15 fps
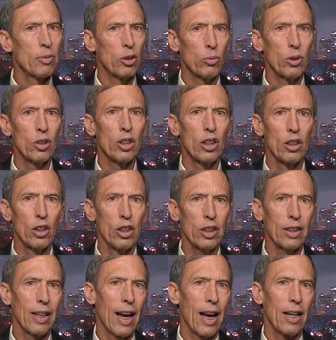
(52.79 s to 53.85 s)
to really
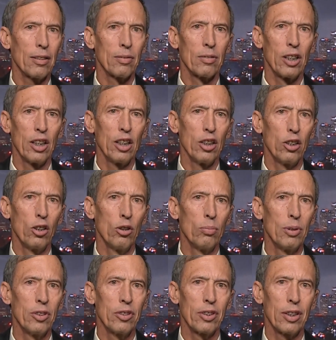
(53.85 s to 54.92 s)
look at getting
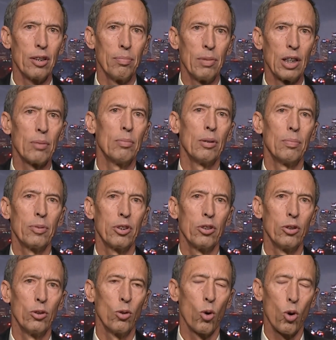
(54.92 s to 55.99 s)
humans at a minimum
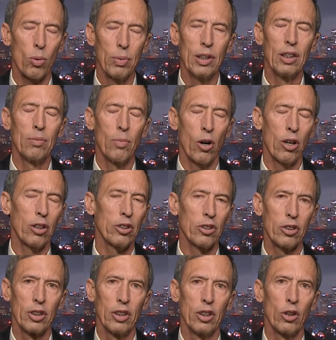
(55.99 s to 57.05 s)
to orbiting Mars
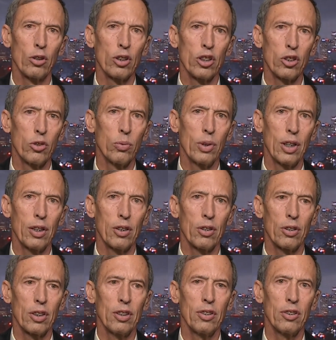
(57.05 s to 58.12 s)
in the early twenty
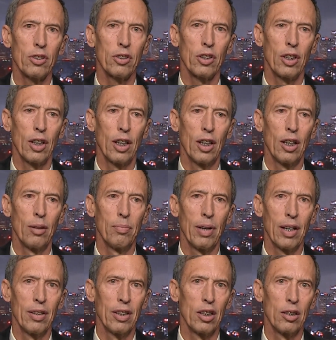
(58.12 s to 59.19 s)
thirties, um,
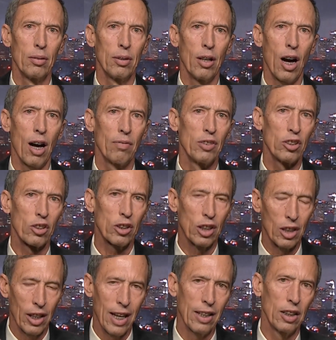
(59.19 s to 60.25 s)
and then obviously
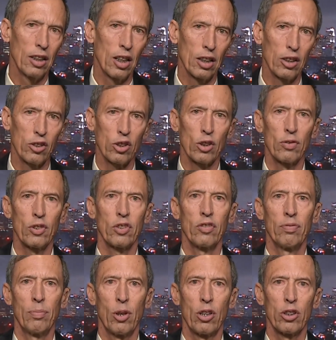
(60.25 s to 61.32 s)
landing on the surface of
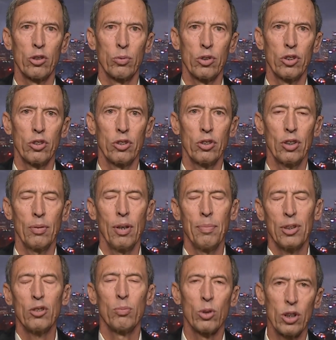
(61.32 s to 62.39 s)
Mars, which is a
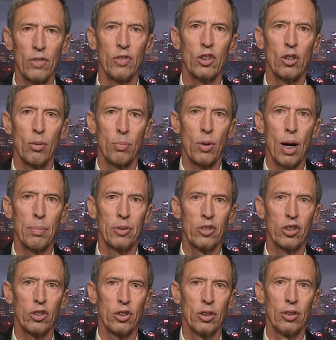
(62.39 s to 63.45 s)
much more difficult
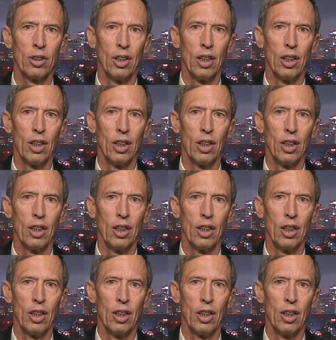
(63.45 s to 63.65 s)
proposition,